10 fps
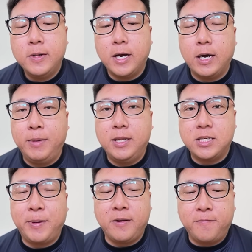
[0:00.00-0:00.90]
I mean,
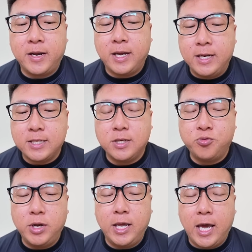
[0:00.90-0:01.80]
despite the fact that it doesn't
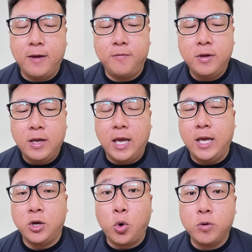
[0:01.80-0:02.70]
really have
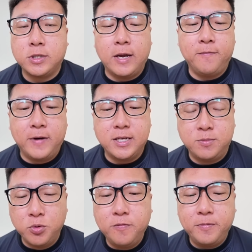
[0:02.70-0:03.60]
a Ghost type fast
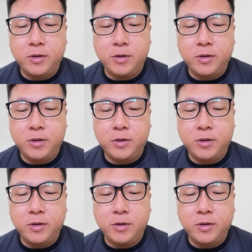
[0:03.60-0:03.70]
move,